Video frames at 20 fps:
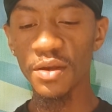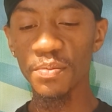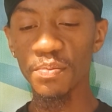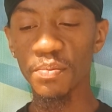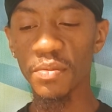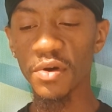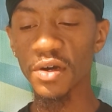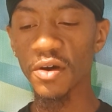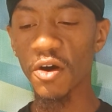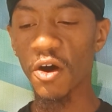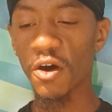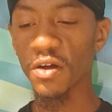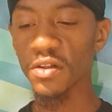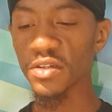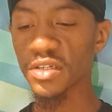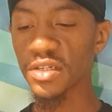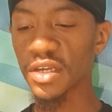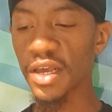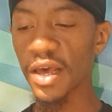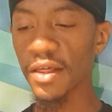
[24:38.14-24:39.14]
But all
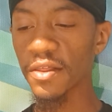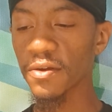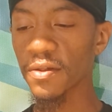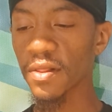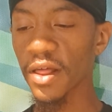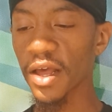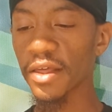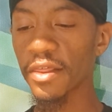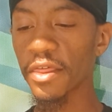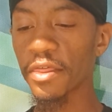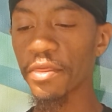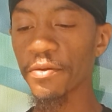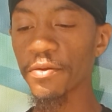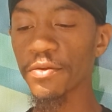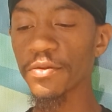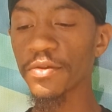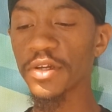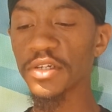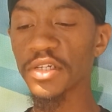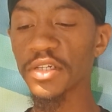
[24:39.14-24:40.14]
together, like
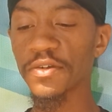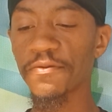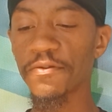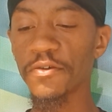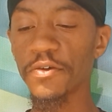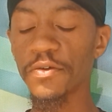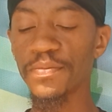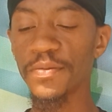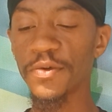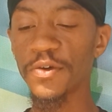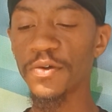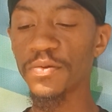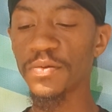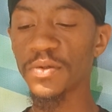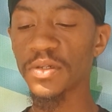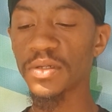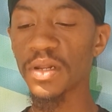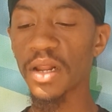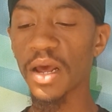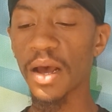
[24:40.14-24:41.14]
through this full moon,
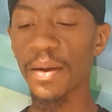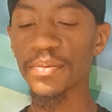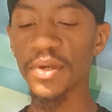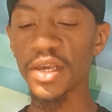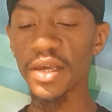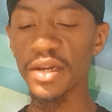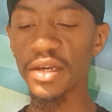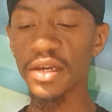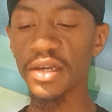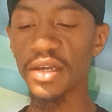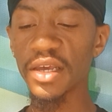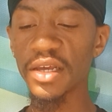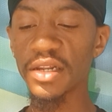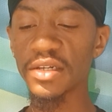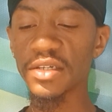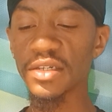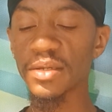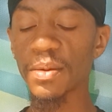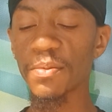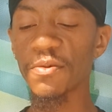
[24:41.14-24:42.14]
I'm getting,
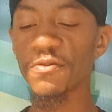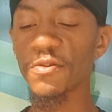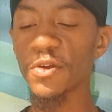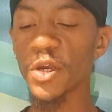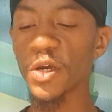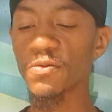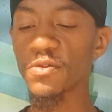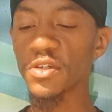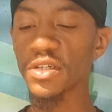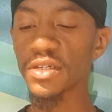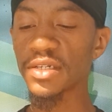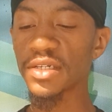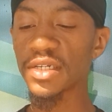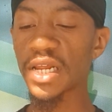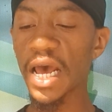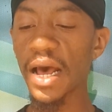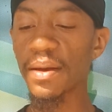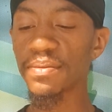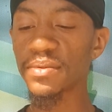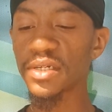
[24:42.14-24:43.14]
again, some of you have just
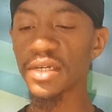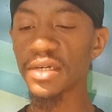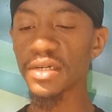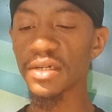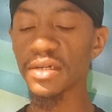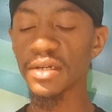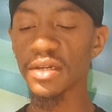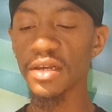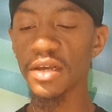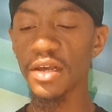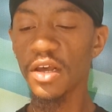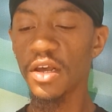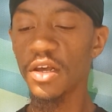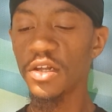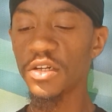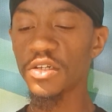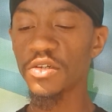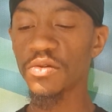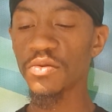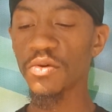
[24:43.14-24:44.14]
tapped in
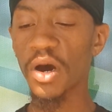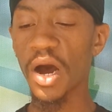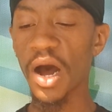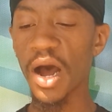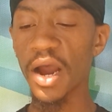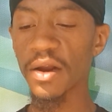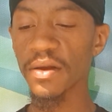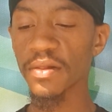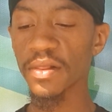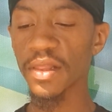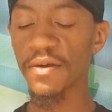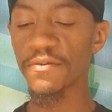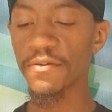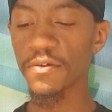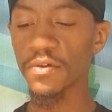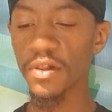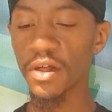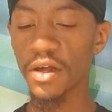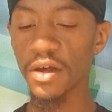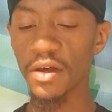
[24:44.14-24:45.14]
to a higher
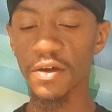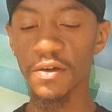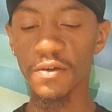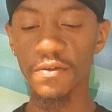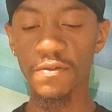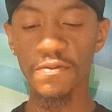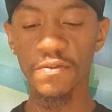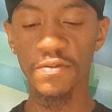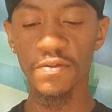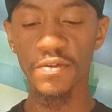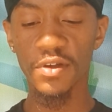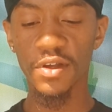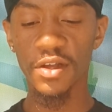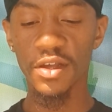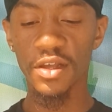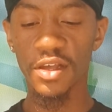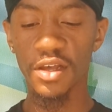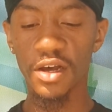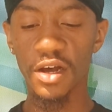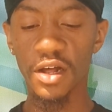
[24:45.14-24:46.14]
level of
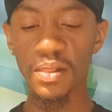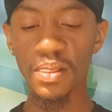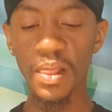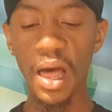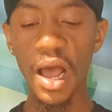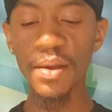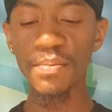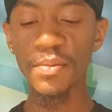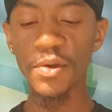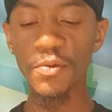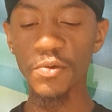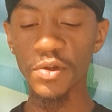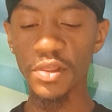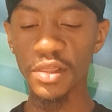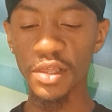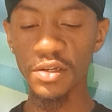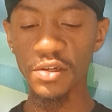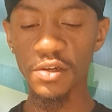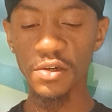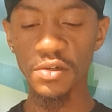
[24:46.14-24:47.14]
alignment
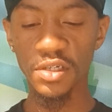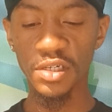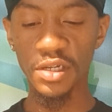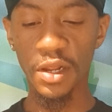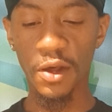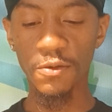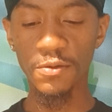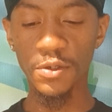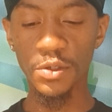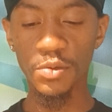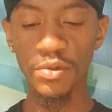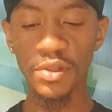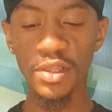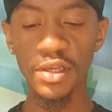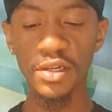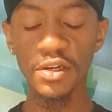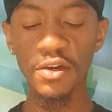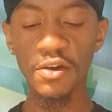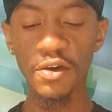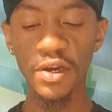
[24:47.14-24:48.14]
within yourselves,
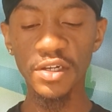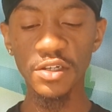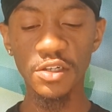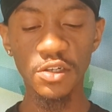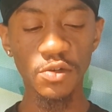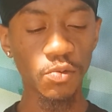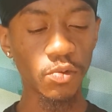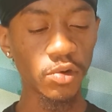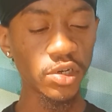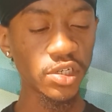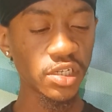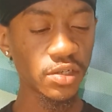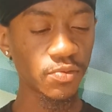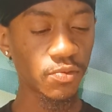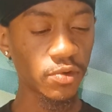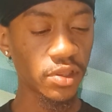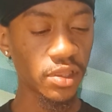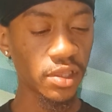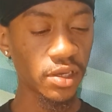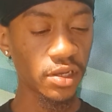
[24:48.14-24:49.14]
within your intuition,
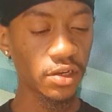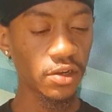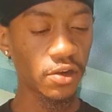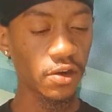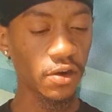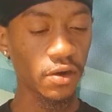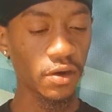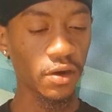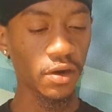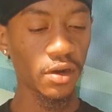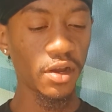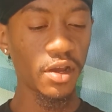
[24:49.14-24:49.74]
within your